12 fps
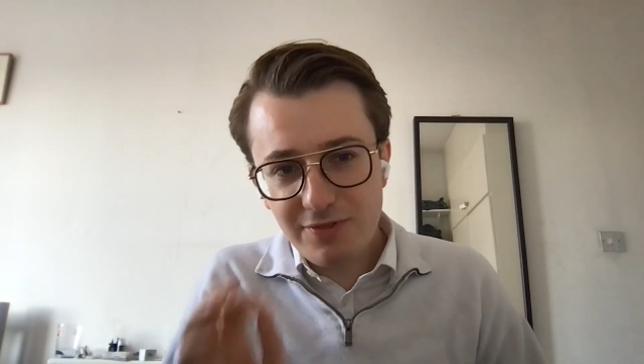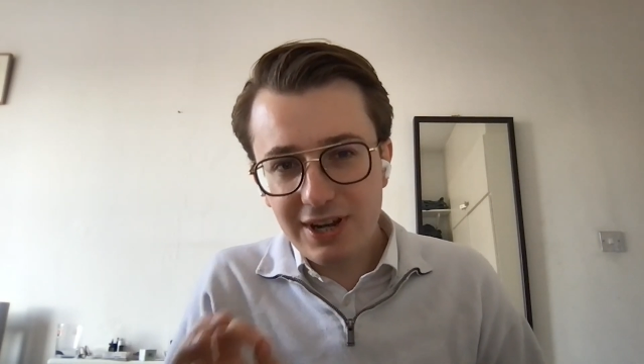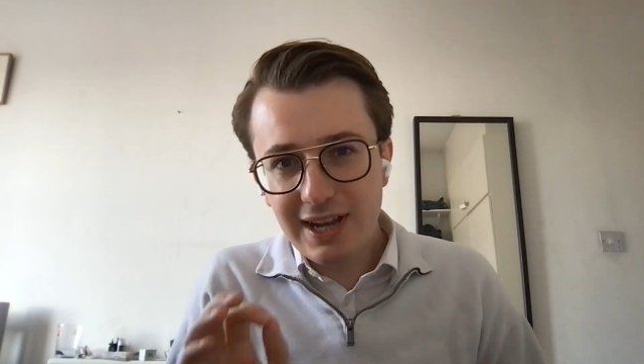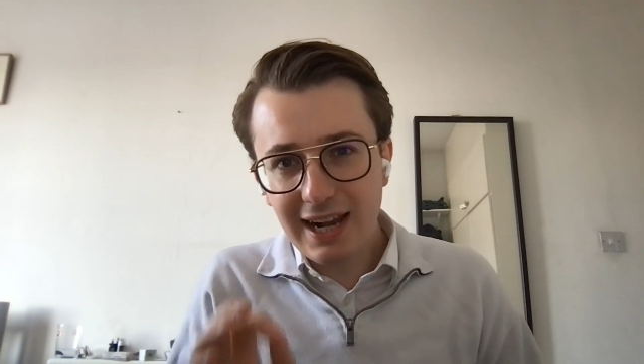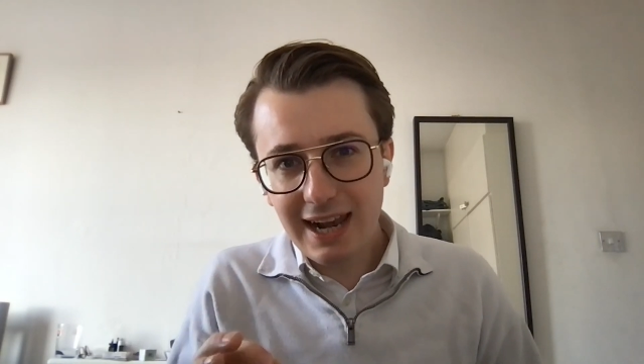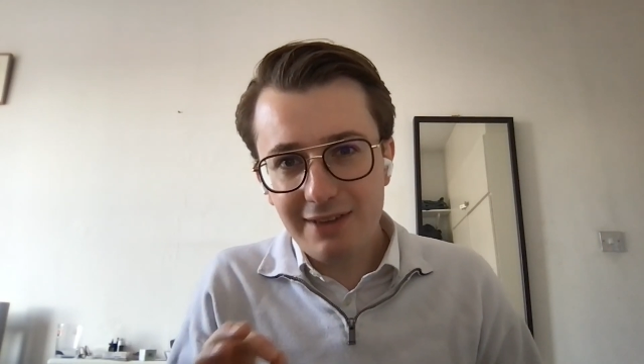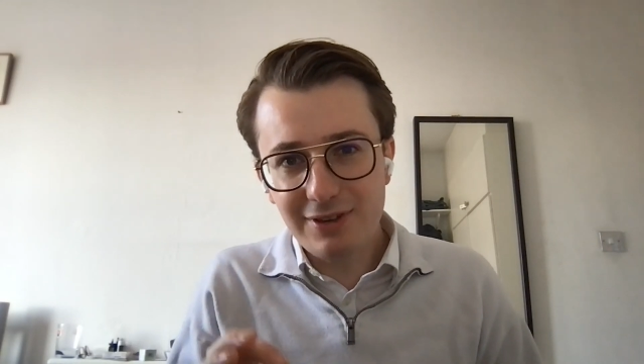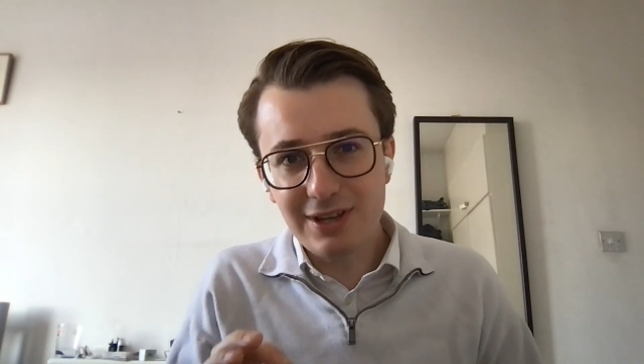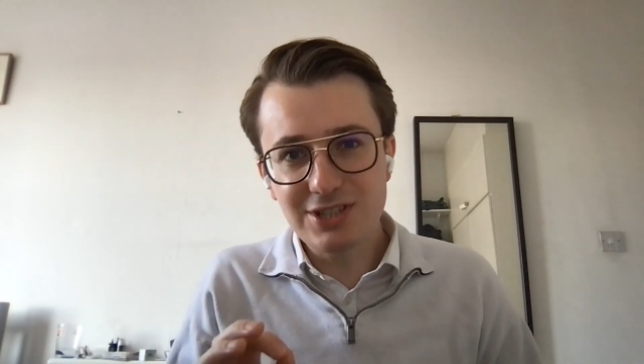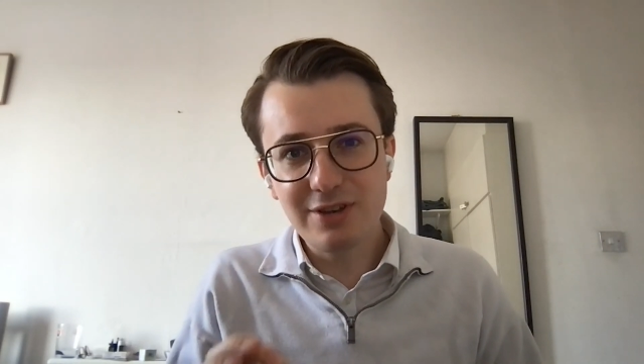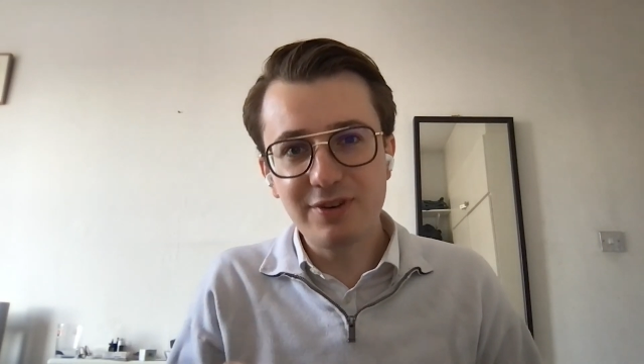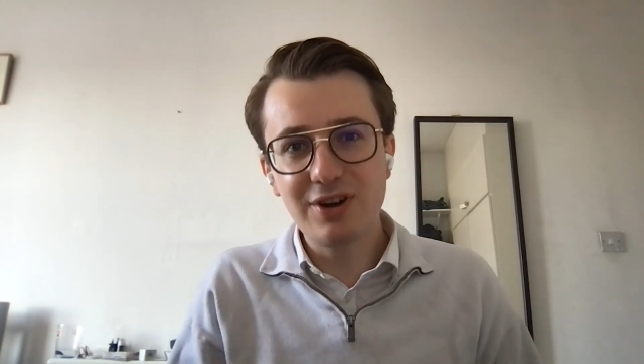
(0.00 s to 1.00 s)
was very clever
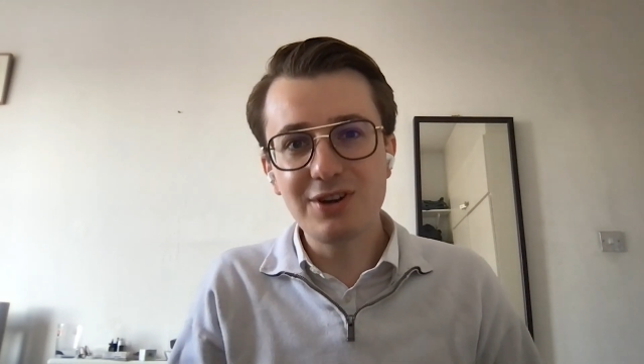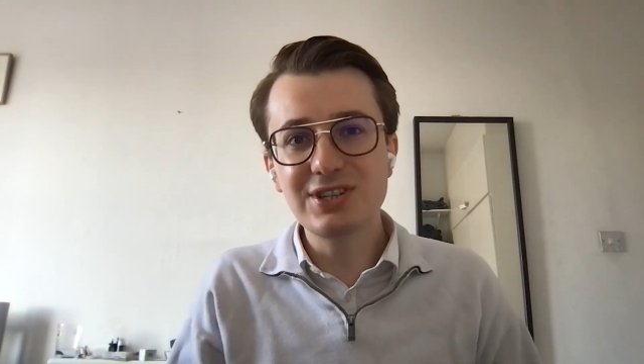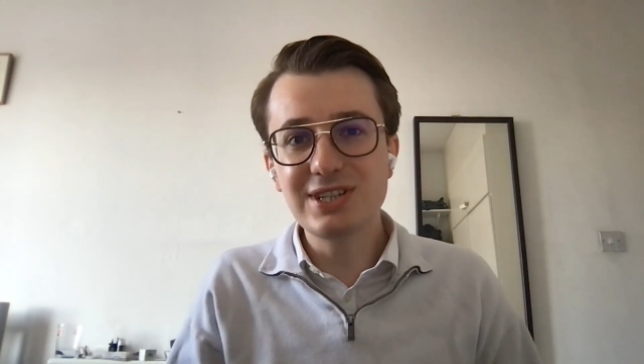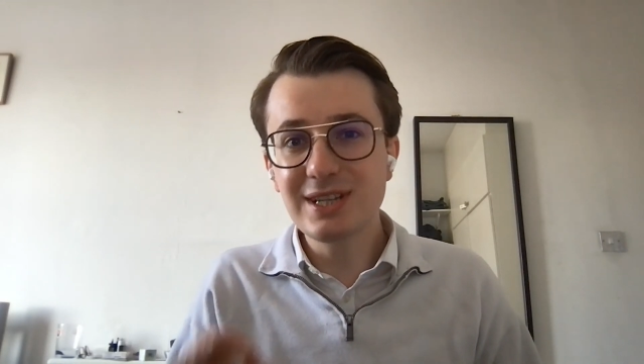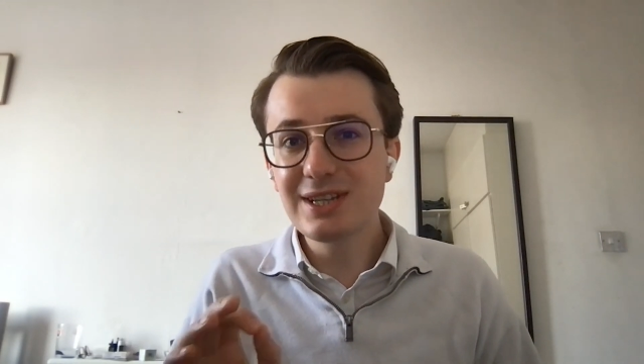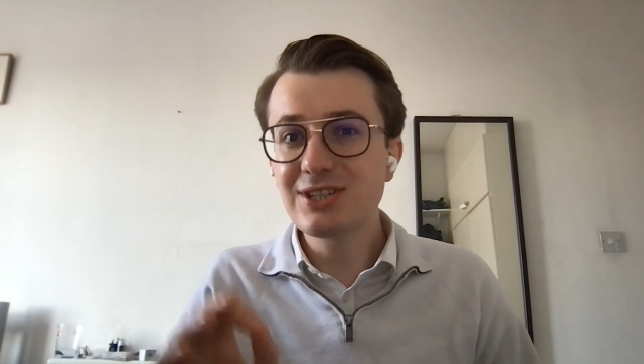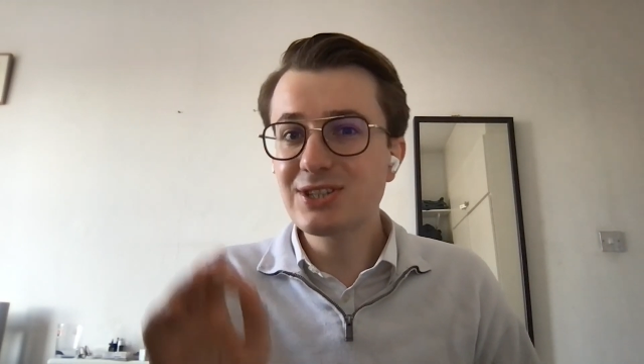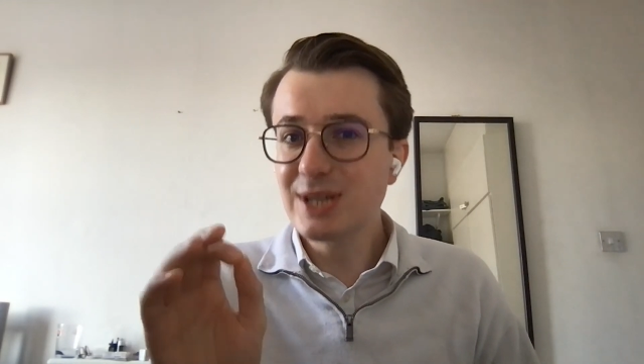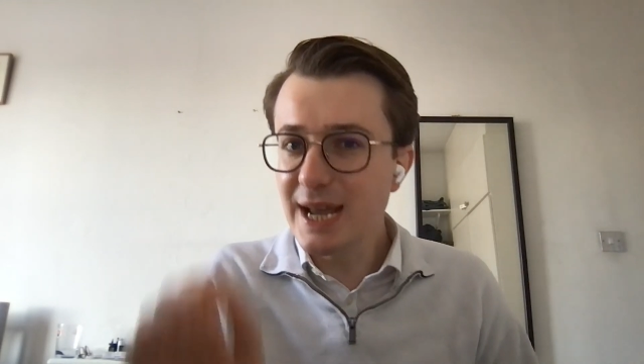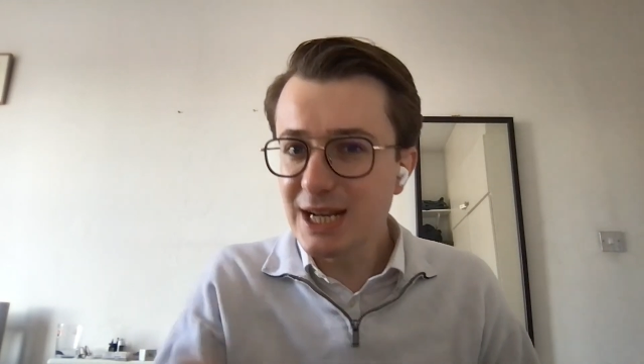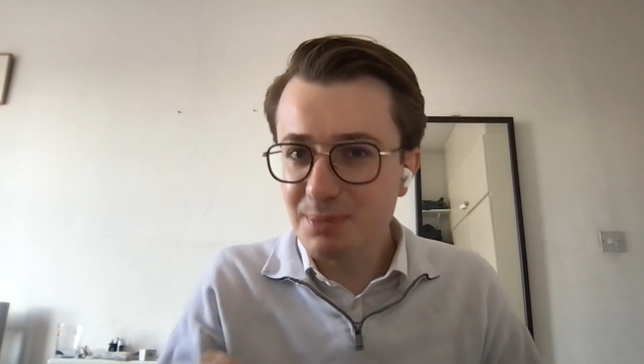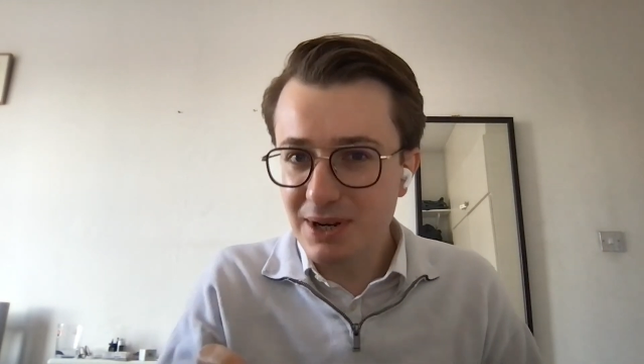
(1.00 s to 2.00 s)
insofar as he didn't
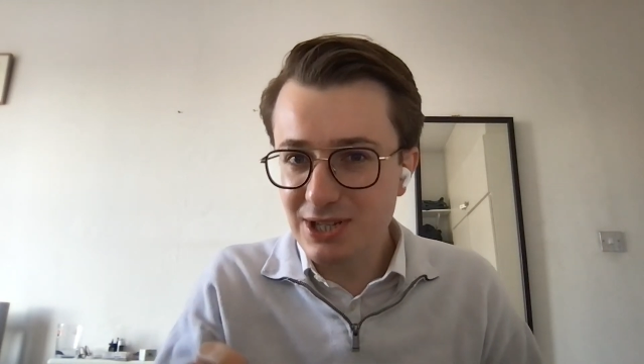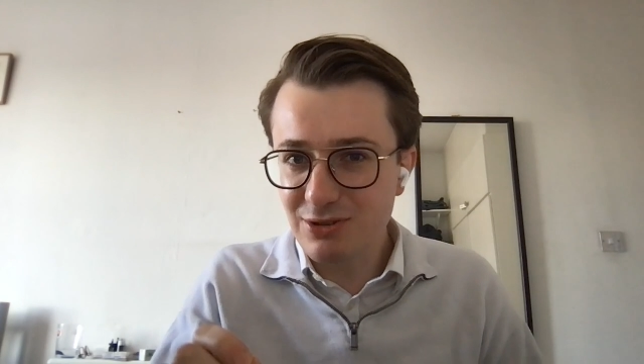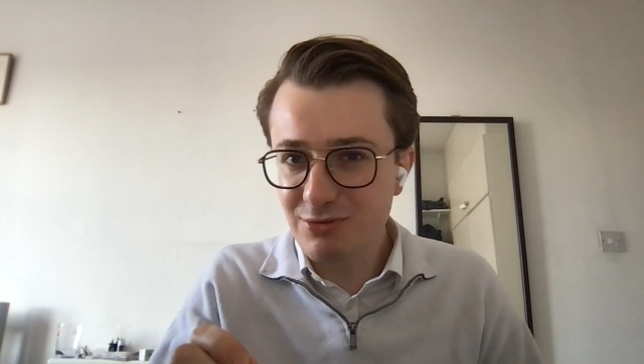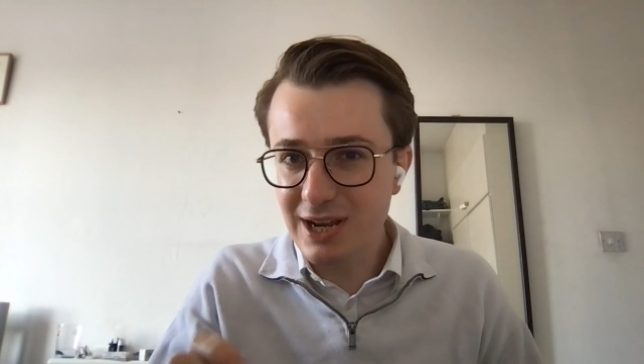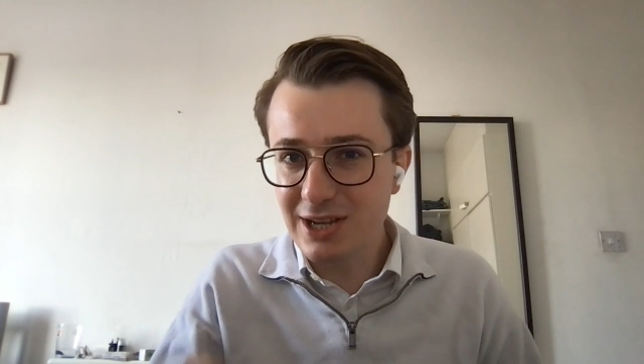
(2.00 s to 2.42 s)
say to President